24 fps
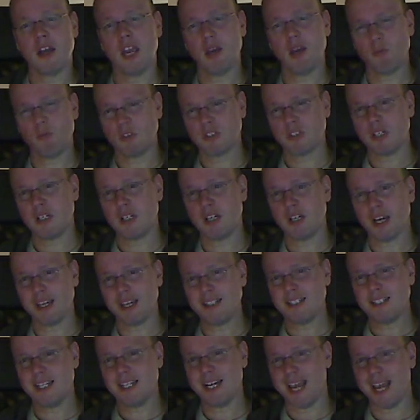it was in
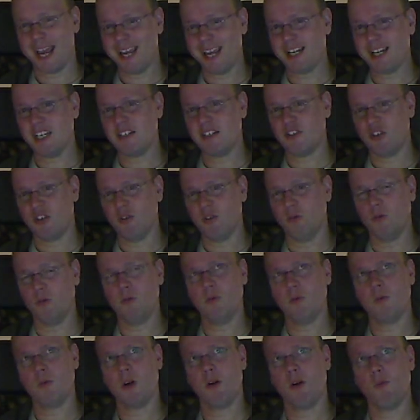
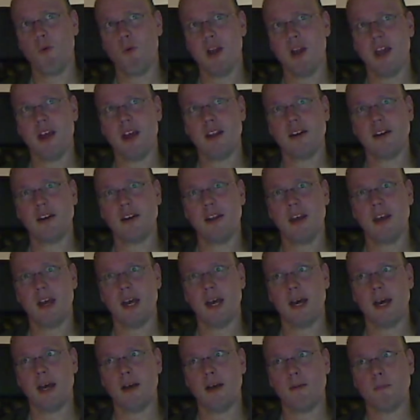1982 when
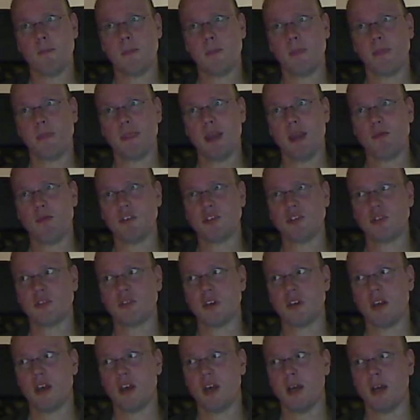it
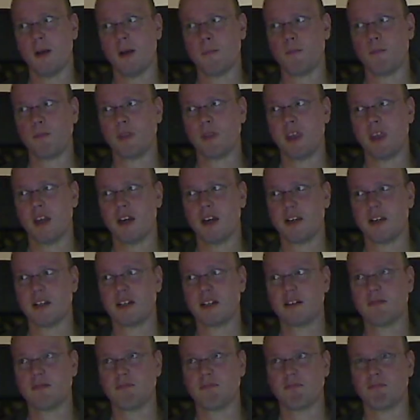was
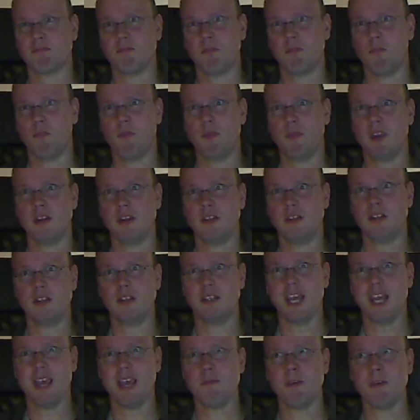the
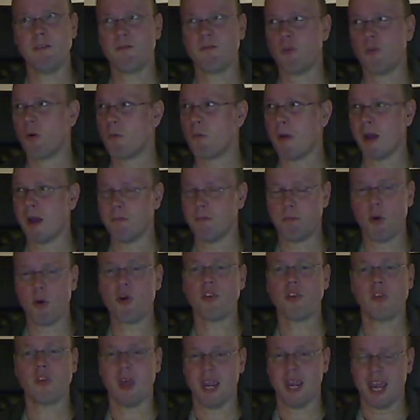day before my
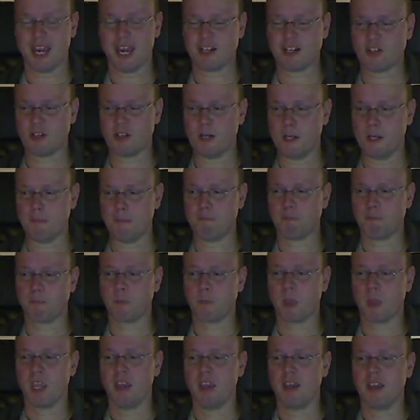birthday, actually,
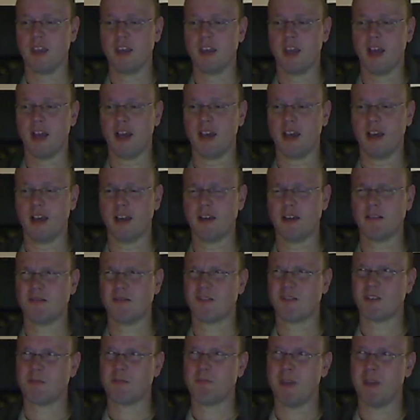
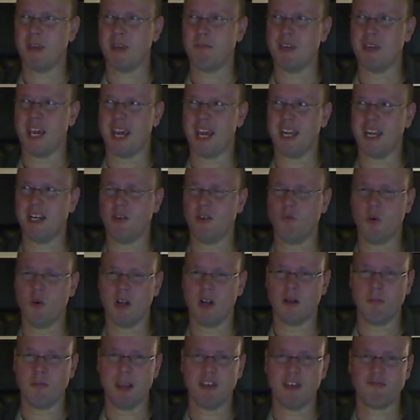or maybe
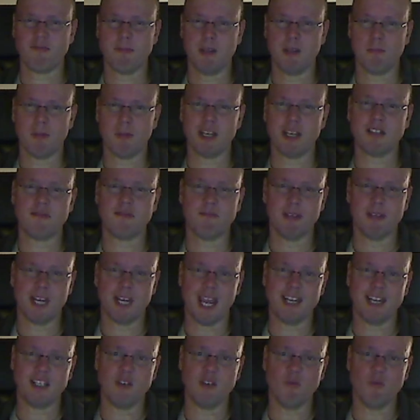81, might have been
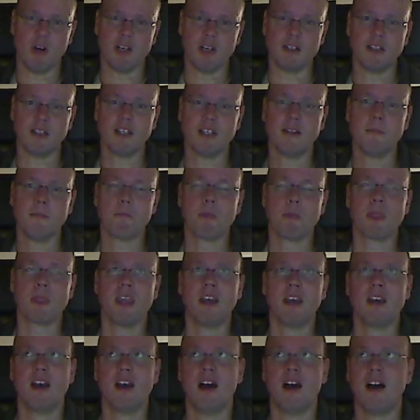81.
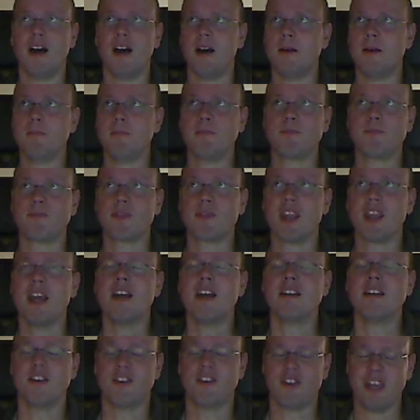
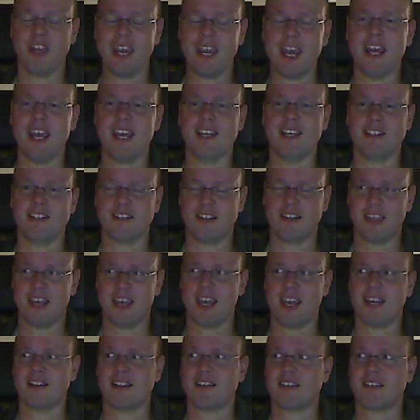The thing is
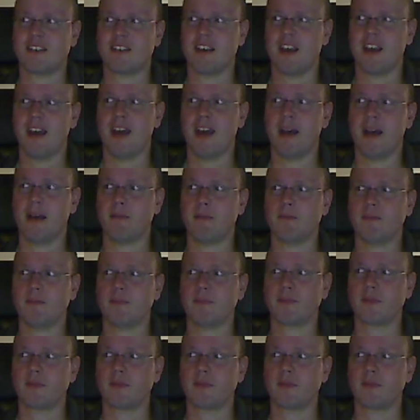that I